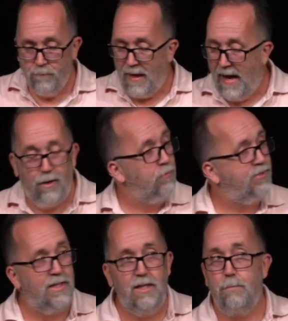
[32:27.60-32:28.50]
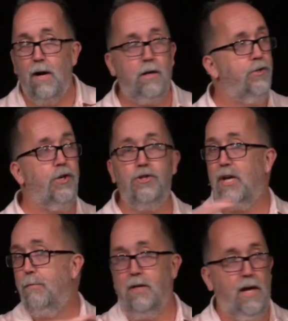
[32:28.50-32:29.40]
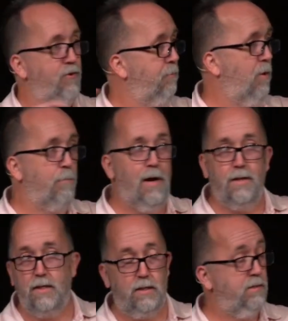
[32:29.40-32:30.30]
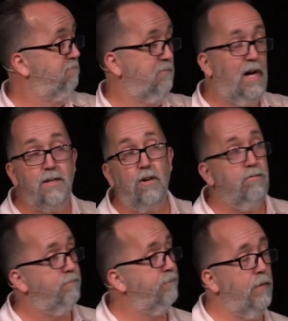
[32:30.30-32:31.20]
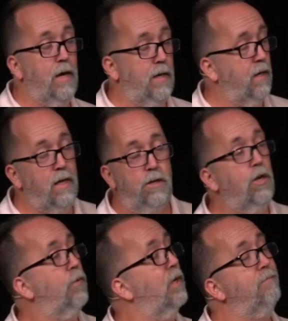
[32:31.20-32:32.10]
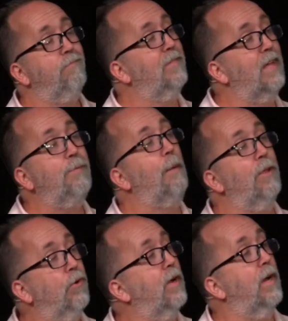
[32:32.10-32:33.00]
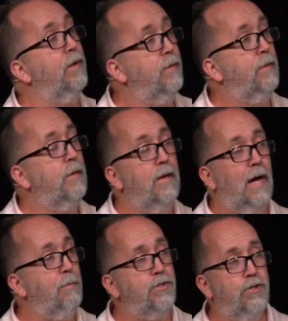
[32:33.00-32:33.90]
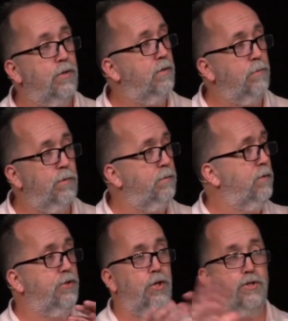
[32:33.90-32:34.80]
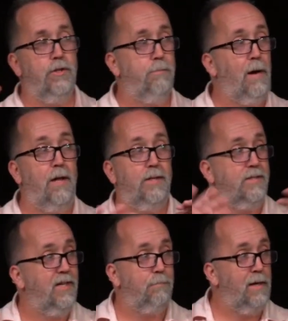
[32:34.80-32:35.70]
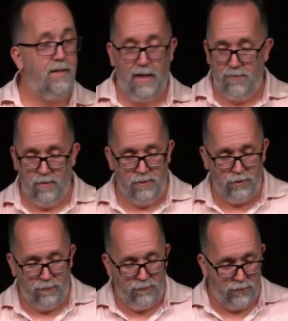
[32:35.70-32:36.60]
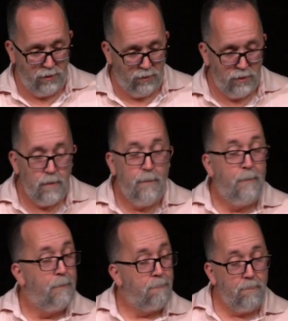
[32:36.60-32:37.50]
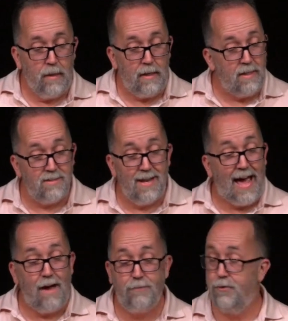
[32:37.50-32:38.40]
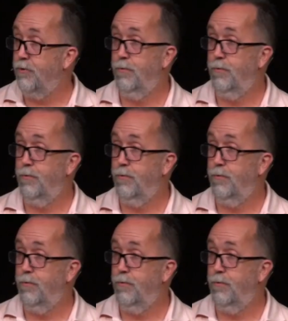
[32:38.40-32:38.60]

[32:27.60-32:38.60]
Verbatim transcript: I don't see the American church coming together on politics. I don't. And, and you know what? That's probably okay. I'm not sure that when the church and the politics get in bed together, it's good for the church. It doesn't have to.